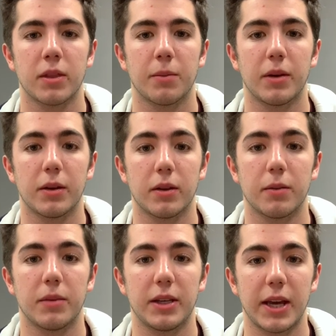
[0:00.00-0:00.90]
The
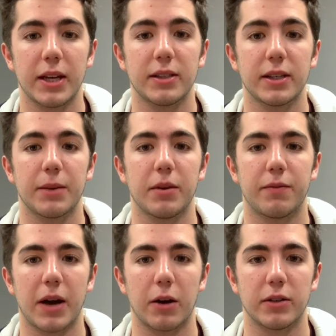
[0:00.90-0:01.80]
Maenads can be
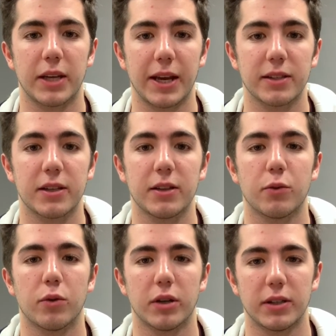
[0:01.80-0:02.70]
found dancing in the
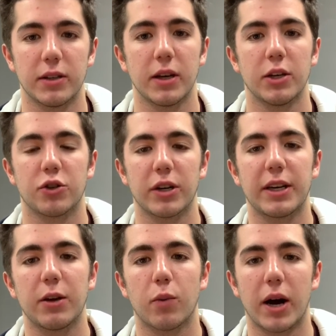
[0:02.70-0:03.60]
woods,
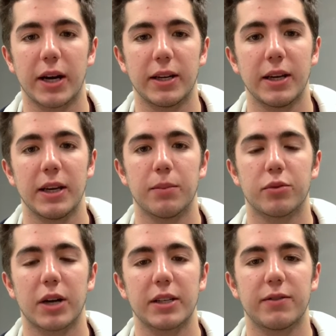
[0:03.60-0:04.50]
drinking wine, and
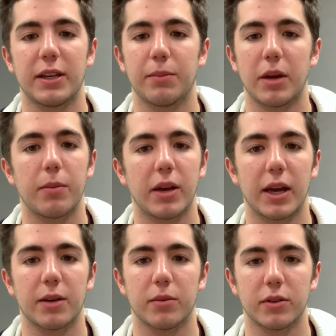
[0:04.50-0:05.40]
breastfeeding baby
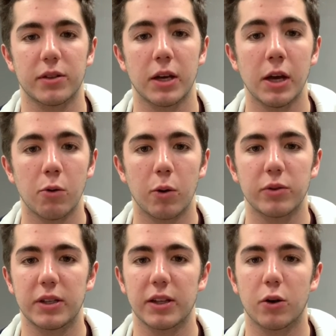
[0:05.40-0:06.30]
animals, while
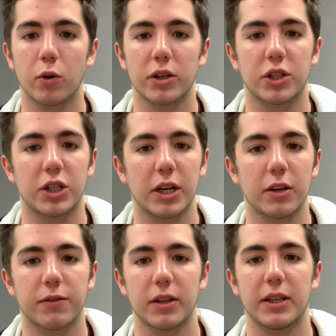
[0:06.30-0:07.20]
we see the chorus
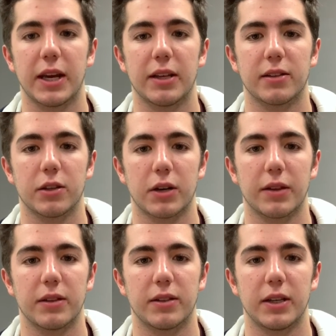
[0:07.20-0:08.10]
cheerfully dancing
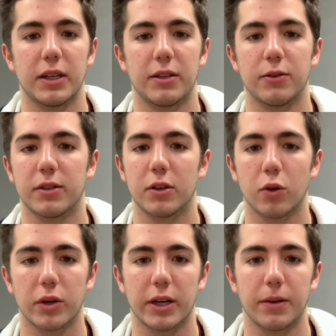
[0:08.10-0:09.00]
around the city to his
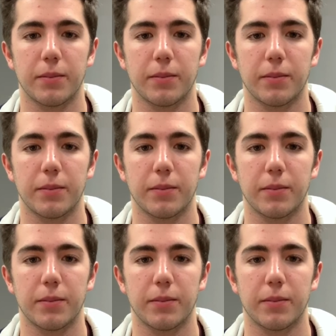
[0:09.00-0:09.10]
glory.